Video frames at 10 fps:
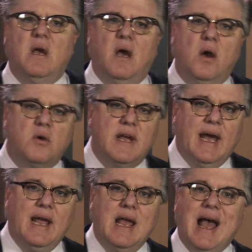
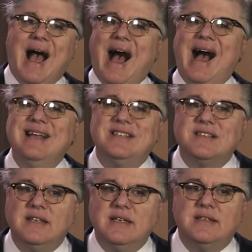Okay, I
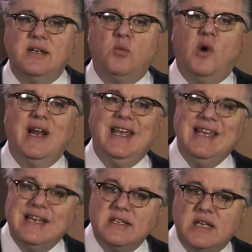just listed what
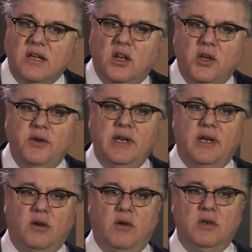is included
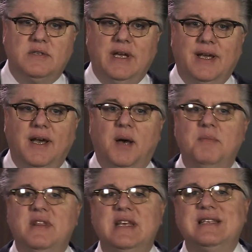in gross
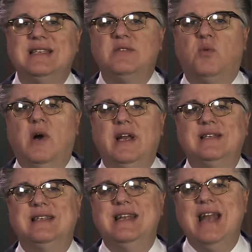income. This is what
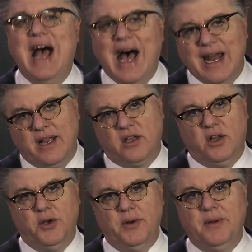is not
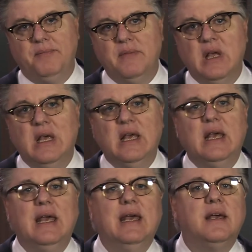included.
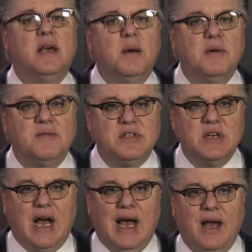Income of the
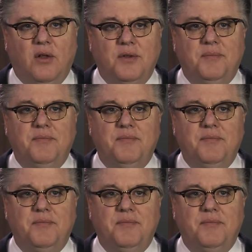child.